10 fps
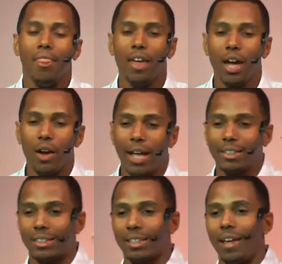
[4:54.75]
There
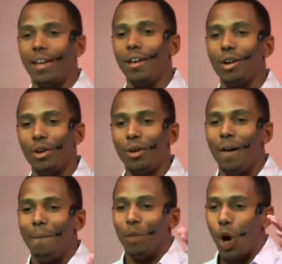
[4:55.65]
is still
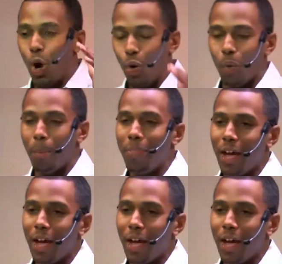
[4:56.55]
hope.